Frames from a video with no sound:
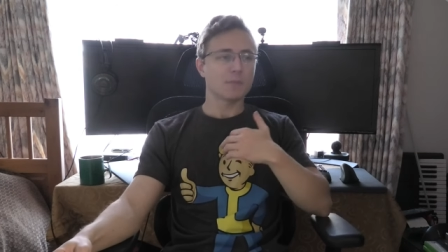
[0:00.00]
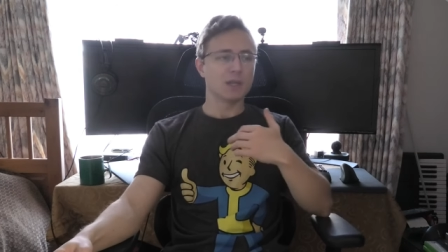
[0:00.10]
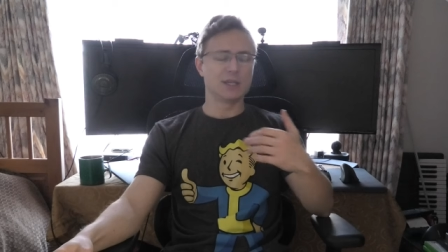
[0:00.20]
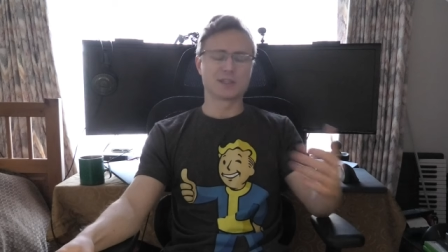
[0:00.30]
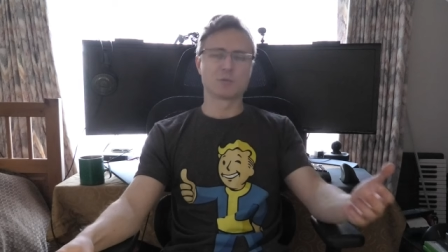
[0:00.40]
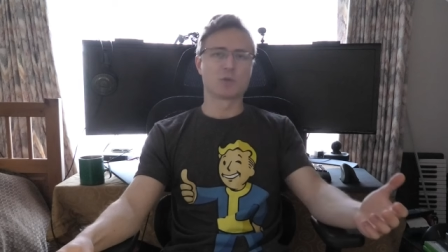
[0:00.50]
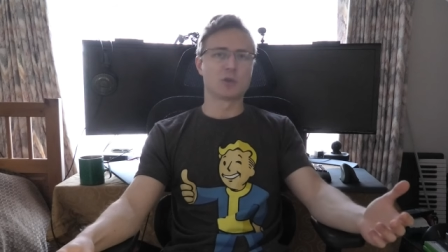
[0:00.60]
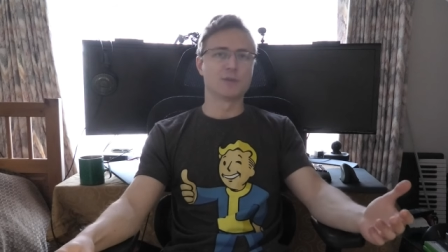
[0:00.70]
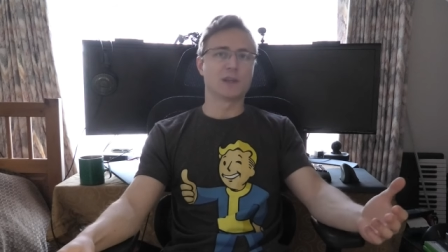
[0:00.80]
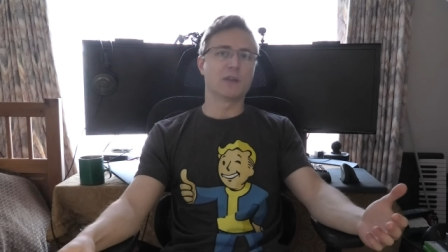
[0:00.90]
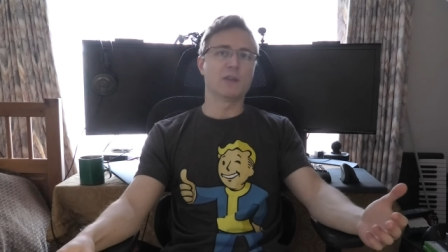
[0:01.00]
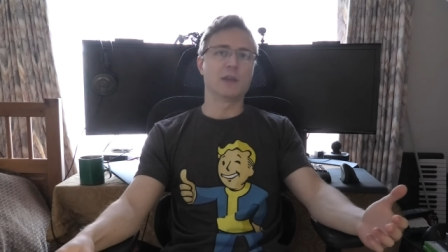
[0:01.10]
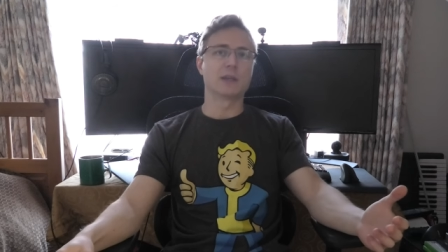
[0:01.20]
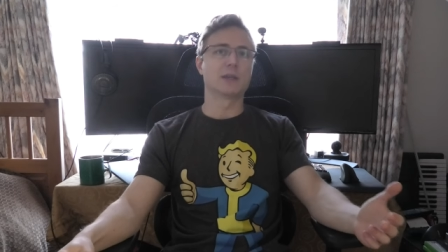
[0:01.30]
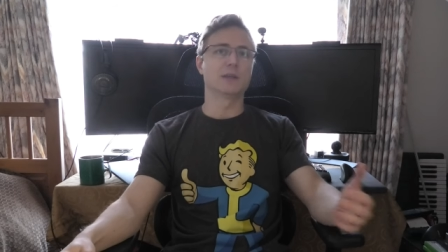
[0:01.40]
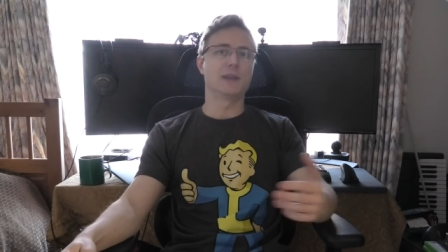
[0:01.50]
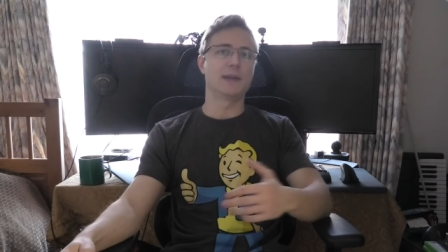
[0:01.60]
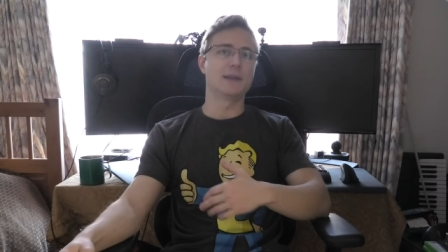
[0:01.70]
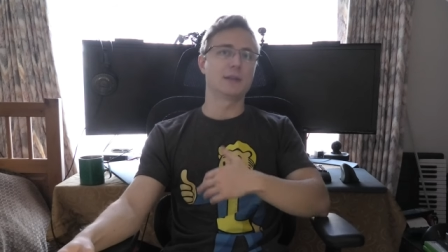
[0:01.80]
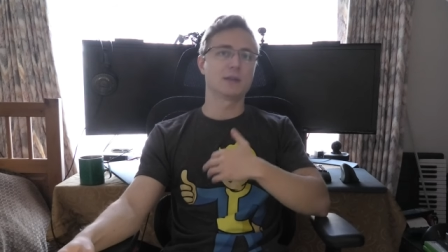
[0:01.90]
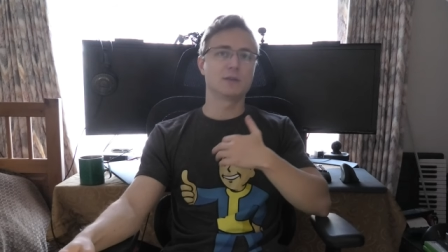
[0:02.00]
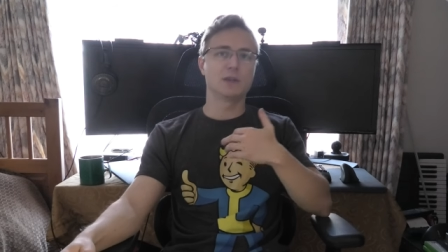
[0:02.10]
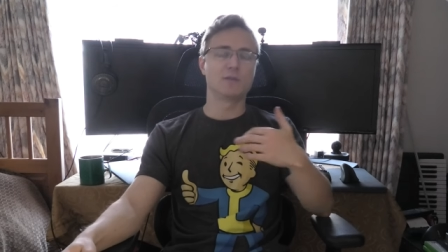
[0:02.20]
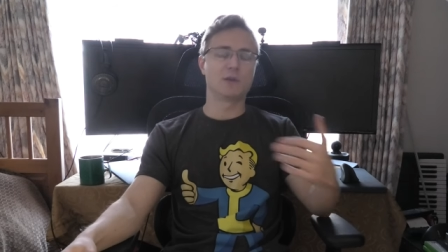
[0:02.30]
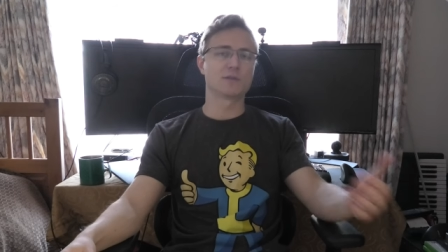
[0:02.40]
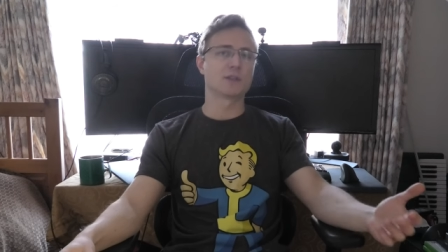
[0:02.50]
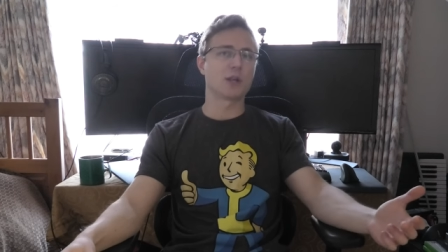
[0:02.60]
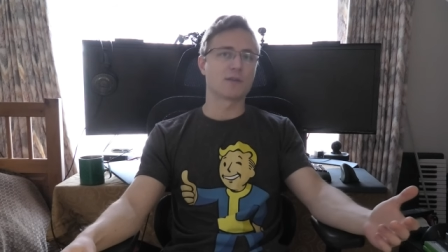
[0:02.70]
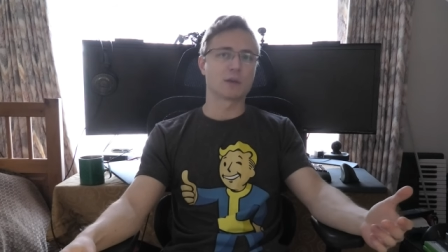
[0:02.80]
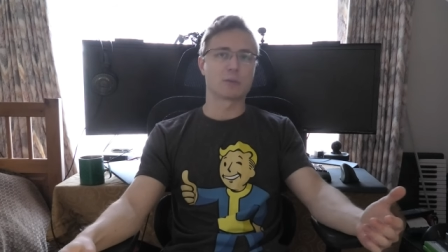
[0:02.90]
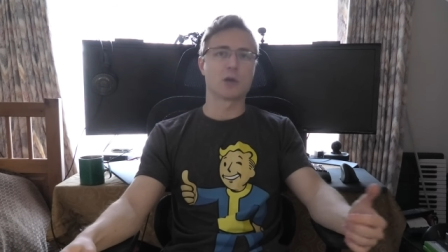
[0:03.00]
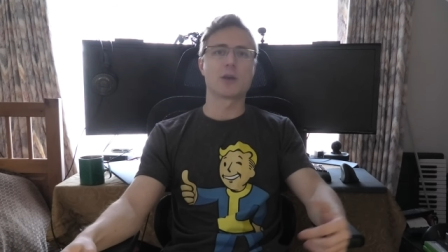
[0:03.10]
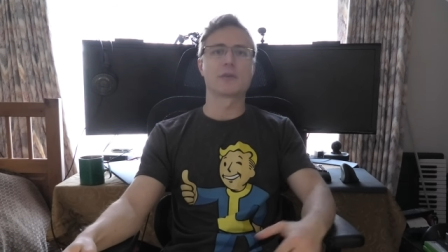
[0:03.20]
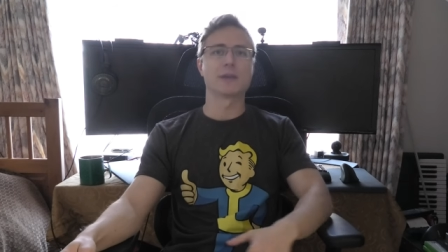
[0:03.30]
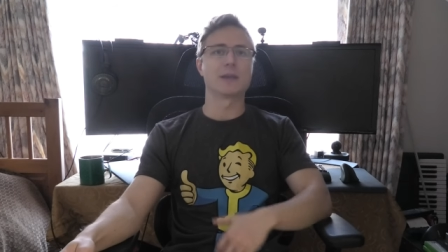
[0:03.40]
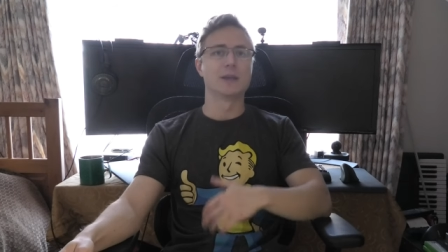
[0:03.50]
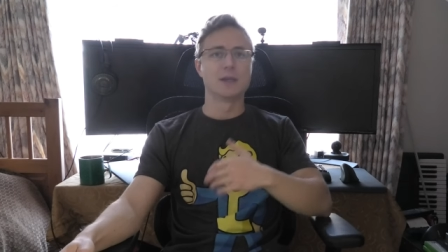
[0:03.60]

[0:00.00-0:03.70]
and it's a world that I think that involves a lot of camaraderie.